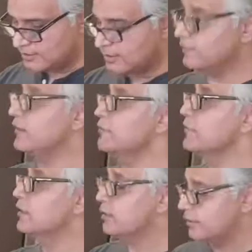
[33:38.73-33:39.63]
in them,
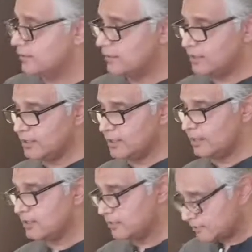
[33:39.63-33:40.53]

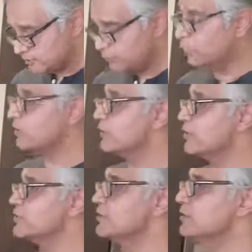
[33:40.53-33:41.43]
and it's purely
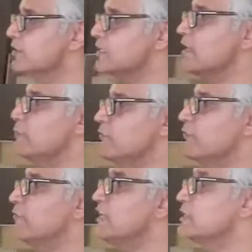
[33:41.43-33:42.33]
because the type of
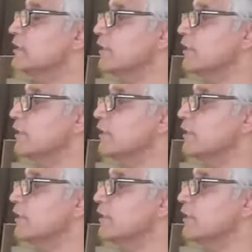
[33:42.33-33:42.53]
wheat